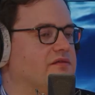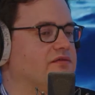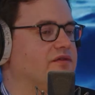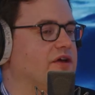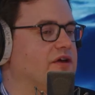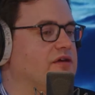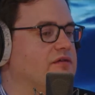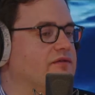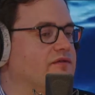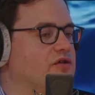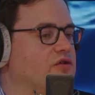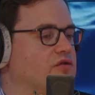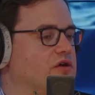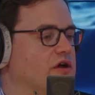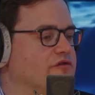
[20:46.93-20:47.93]
very
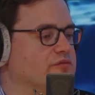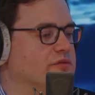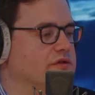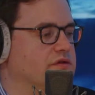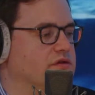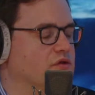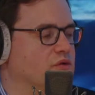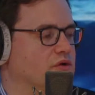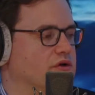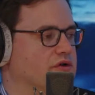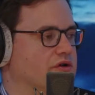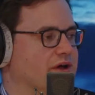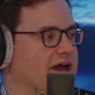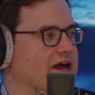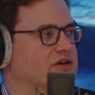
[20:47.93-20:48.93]
few governments in the world
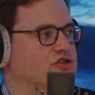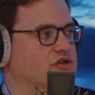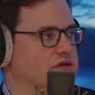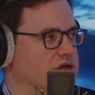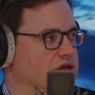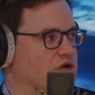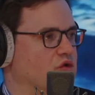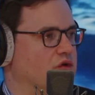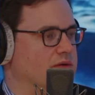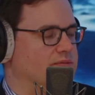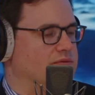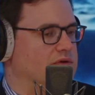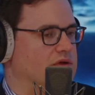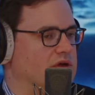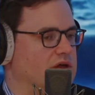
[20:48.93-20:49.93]
are actually
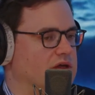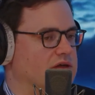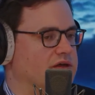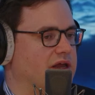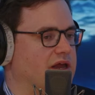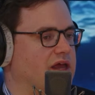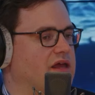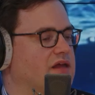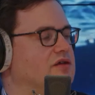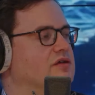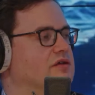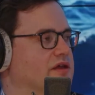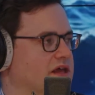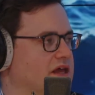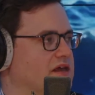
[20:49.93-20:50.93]
equipped to handle
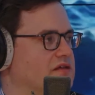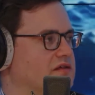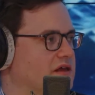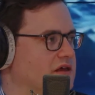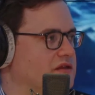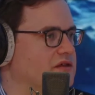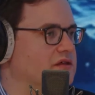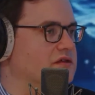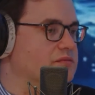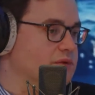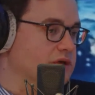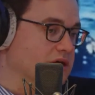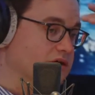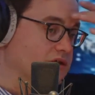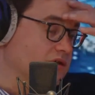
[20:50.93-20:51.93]
a case like this,
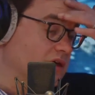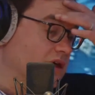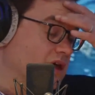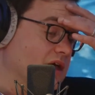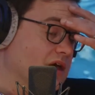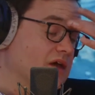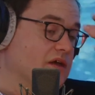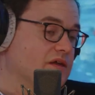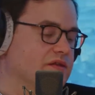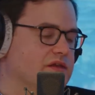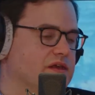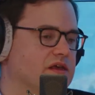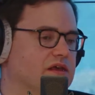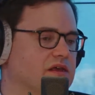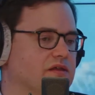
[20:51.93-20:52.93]
because
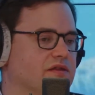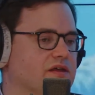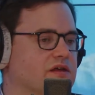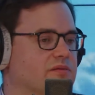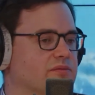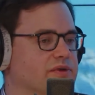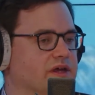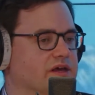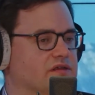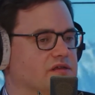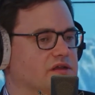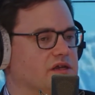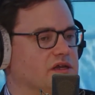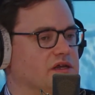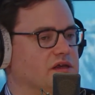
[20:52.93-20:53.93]
the
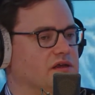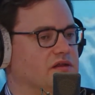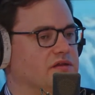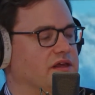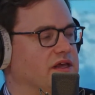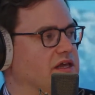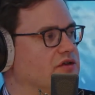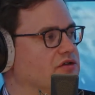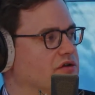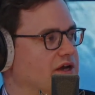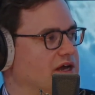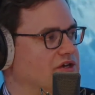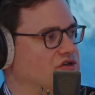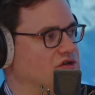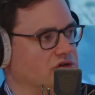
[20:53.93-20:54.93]
complexity, the
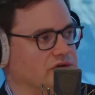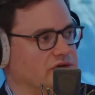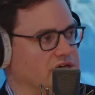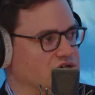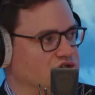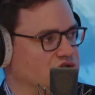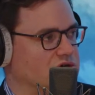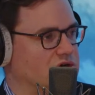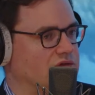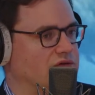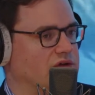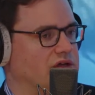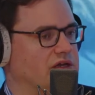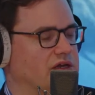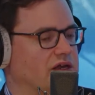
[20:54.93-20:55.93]
international nature of
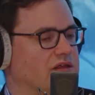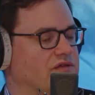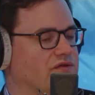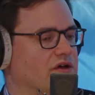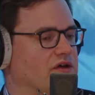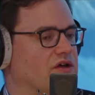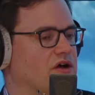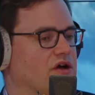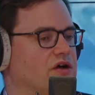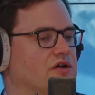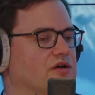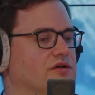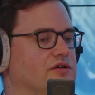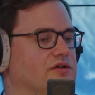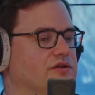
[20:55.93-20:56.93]
it, it's very
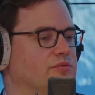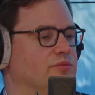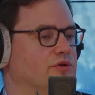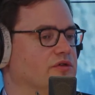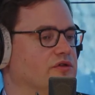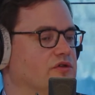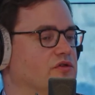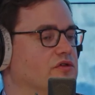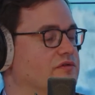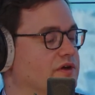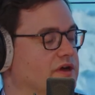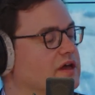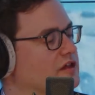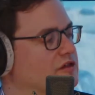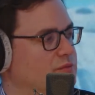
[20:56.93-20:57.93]
hard to pursue. It's
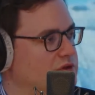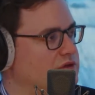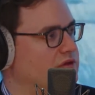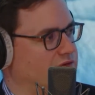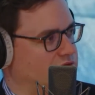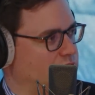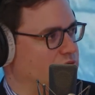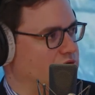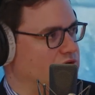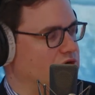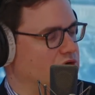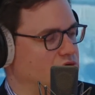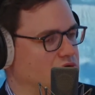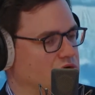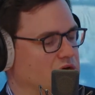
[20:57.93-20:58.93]
very expensive to
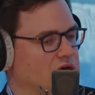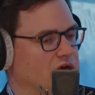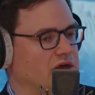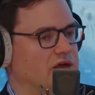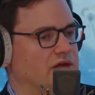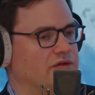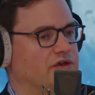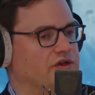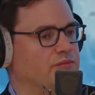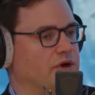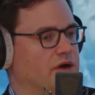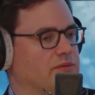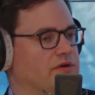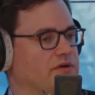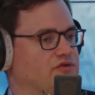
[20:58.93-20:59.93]
pursue. The Department of